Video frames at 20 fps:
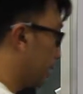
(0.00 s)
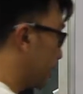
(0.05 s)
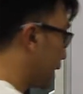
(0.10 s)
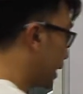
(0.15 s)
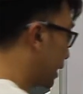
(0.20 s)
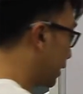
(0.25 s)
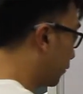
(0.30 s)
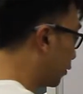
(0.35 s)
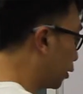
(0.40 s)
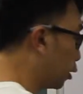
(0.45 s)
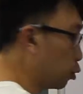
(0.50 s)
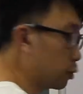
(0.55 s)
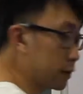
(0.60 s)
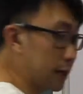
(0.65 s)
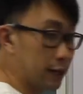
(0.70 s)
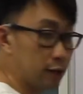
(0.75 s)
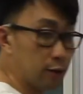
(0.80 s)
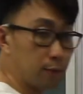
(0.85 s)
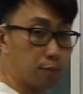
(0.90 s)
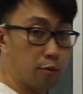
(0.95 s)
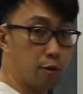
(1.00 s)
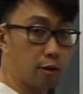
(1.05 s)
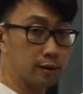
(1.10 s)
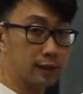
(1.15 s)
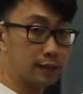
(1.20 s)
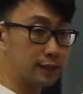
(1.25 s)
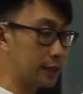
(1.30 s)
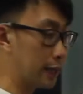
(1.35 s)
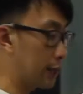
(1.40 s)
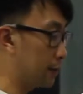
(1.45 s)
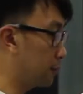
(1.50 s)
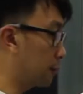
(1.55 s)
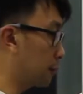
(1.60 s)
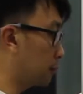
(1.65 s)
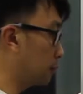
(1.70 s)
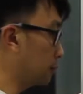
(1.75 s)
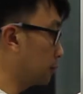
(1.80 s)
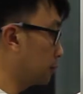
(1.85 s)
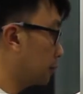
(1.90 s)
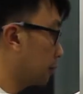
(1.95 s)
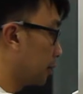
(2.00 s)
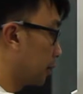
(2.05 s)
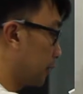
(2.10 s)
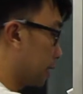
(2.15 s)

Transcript: And if you look at the periodic table,